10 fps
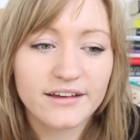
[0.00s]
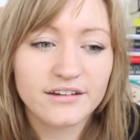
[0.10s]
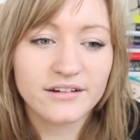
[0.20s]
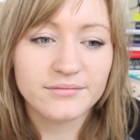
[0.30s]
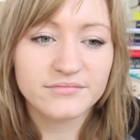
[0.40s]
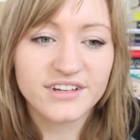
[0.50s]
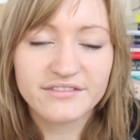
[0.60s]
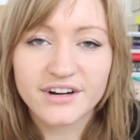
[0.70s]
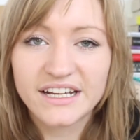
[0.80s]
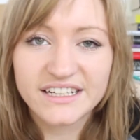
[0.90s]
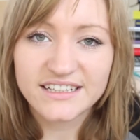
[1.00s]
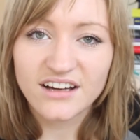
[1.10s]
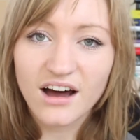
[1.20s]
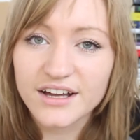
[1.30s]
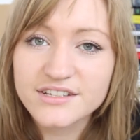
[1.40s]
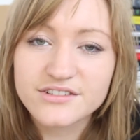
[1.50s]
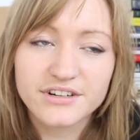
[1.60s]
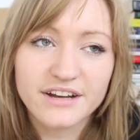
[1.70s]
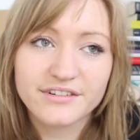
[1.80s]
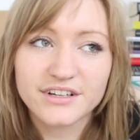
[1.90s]
never-ending hunt or
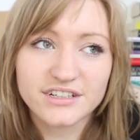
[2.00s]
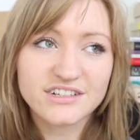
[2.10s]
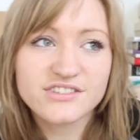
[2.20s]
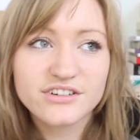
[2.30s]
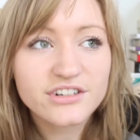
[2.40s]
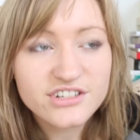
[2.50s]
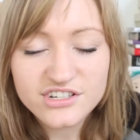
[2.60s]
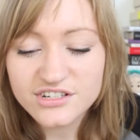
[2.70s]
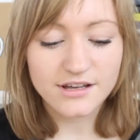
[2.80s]
never-ending search.